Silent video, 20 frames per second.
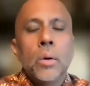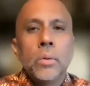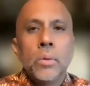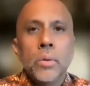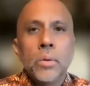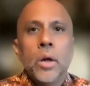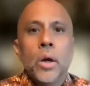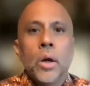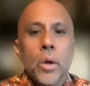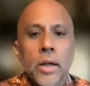
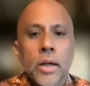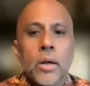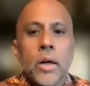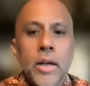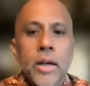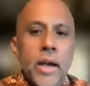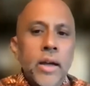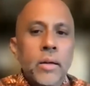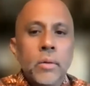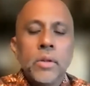you know, and
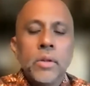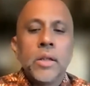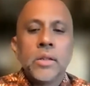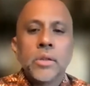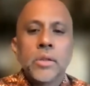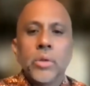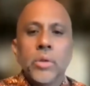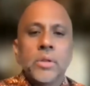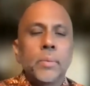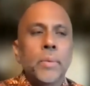again, it's
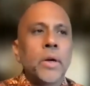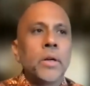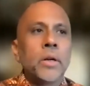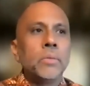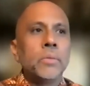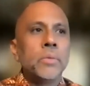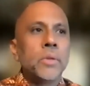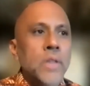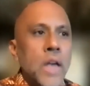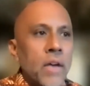always about
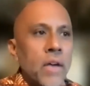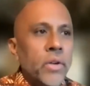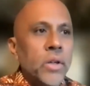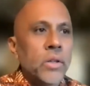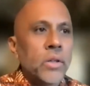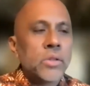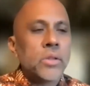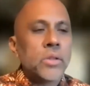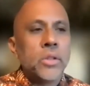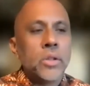
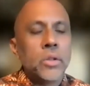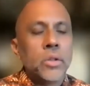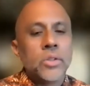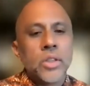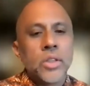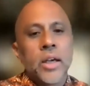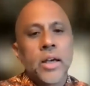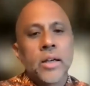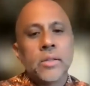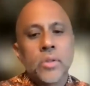having, you know, to
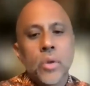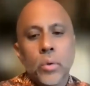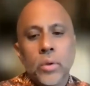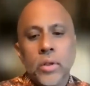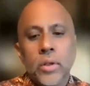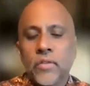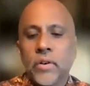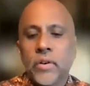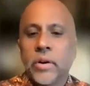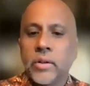get
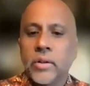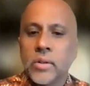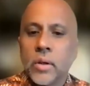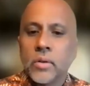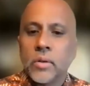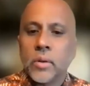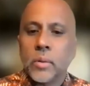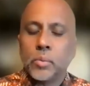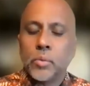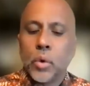only very,
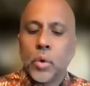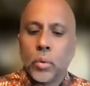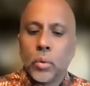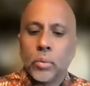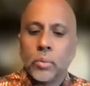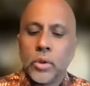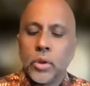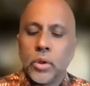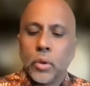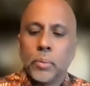uh,
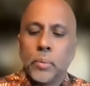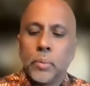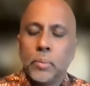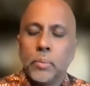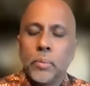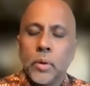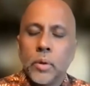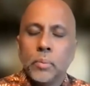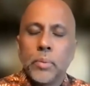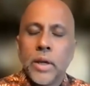you know,
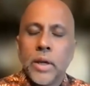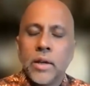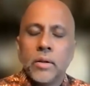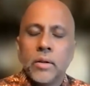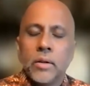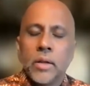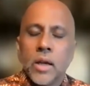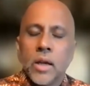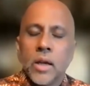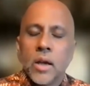
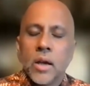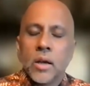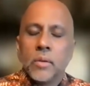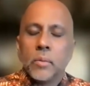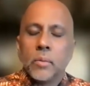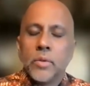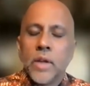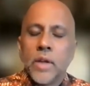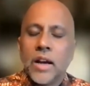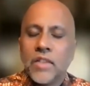being,
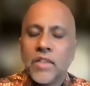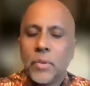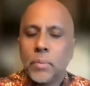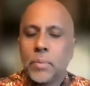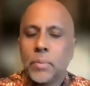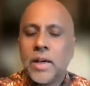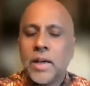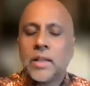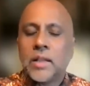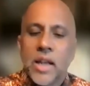not even
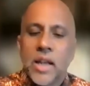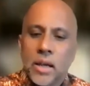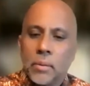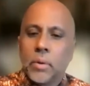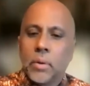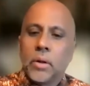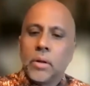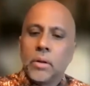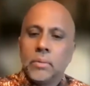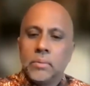being at the
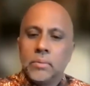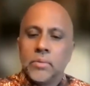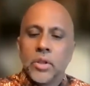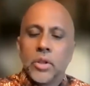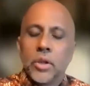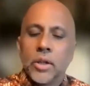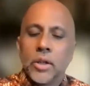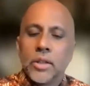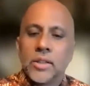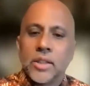table, you
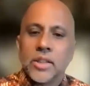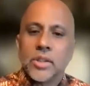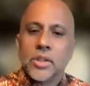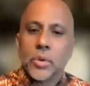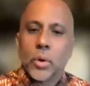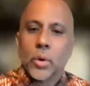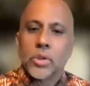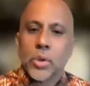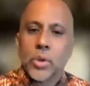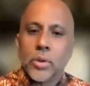know, it's, it's,
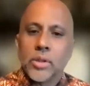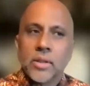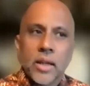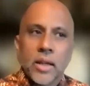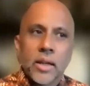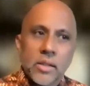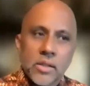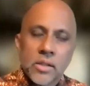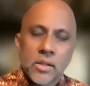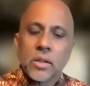it's always
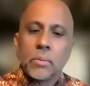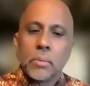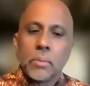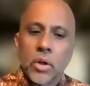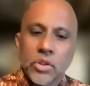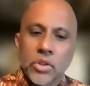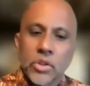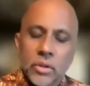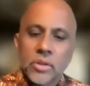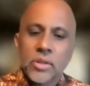like, it's on a
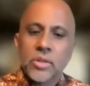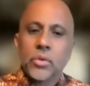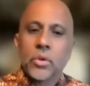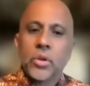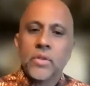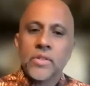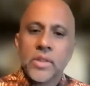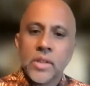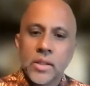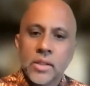marginal sort
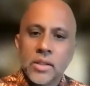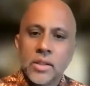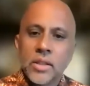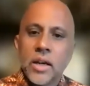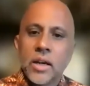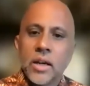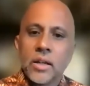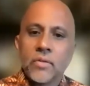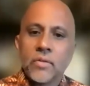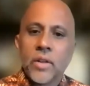of
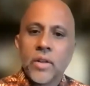state of